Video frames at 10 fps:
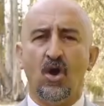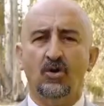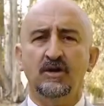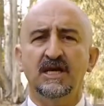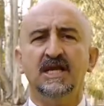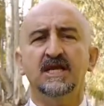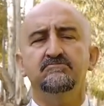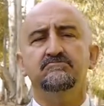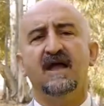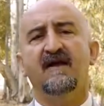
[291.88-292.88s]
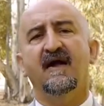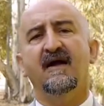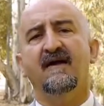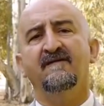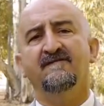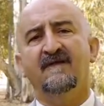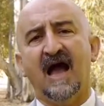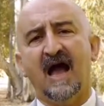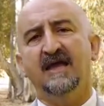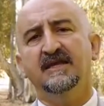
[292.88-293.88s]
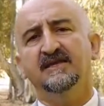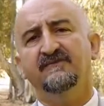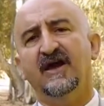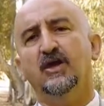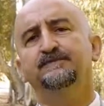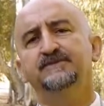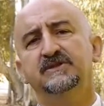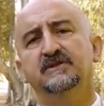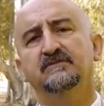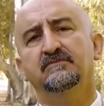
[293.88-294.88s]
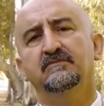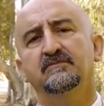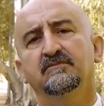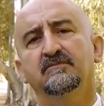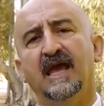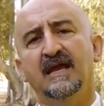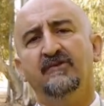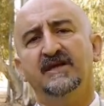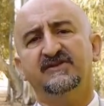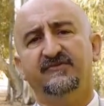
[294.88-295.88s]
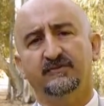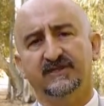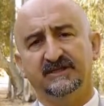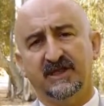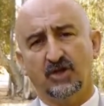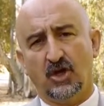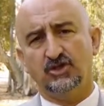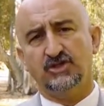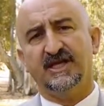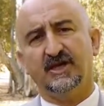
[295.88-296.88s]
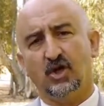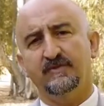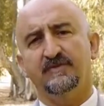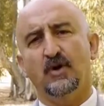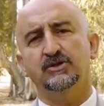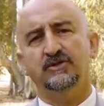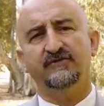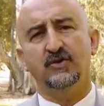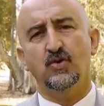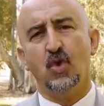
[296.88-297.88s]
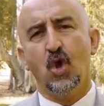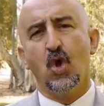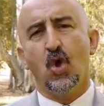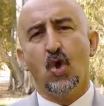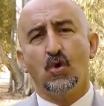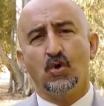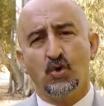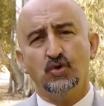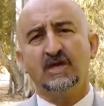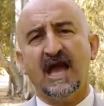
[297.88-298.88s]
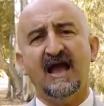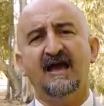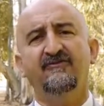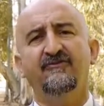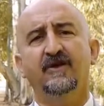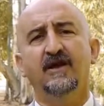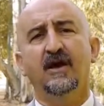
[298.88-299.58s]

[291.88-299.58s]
only highly developed areas from the technology and economic point of view could have